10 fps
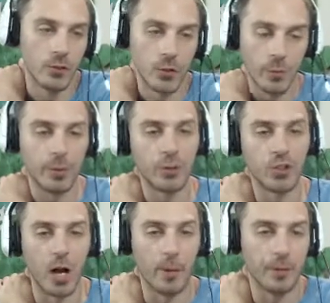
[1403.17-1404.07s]
Starting with the
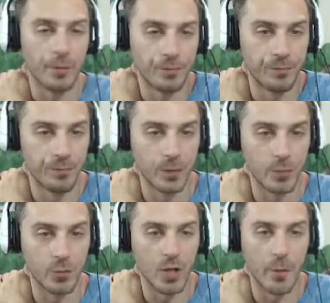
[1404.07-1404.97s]
Machop,
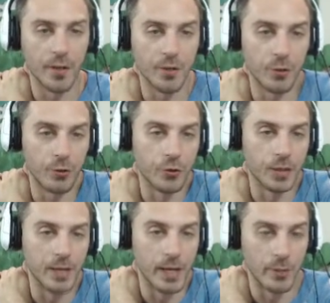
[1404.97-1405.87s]
because Machop can deal
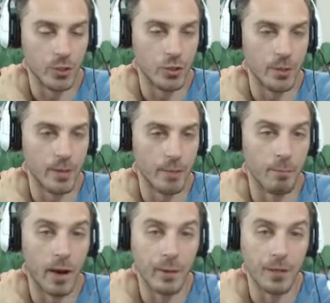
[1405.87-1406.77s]
30 damage, and it
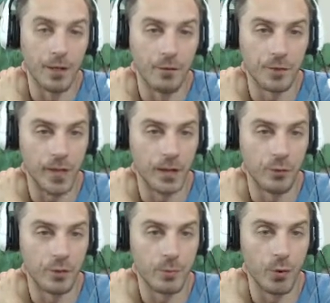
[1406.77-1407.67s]
might be enough to
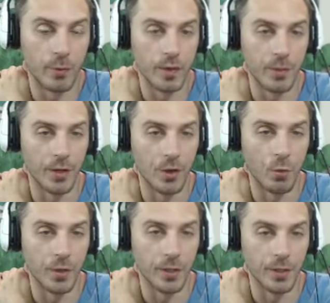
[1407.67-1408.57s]
KO this Pokemon depending
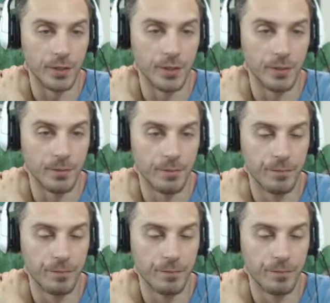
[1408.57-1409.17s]
on what it is.